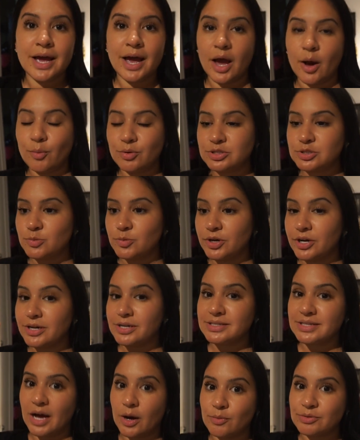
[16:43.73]
And what's weird
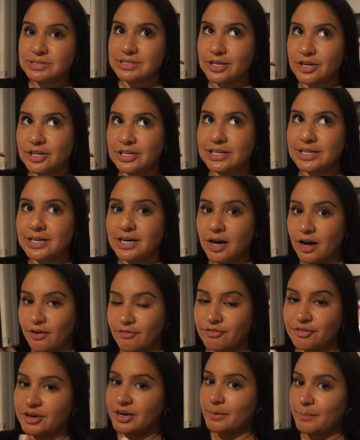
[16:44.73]
is I was literally
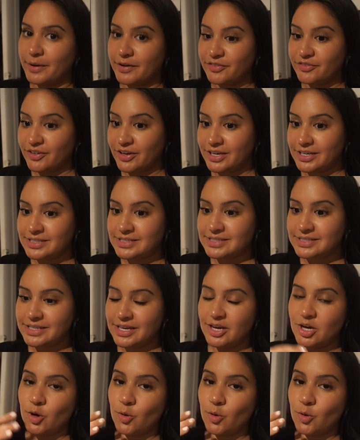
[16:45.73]
covering my face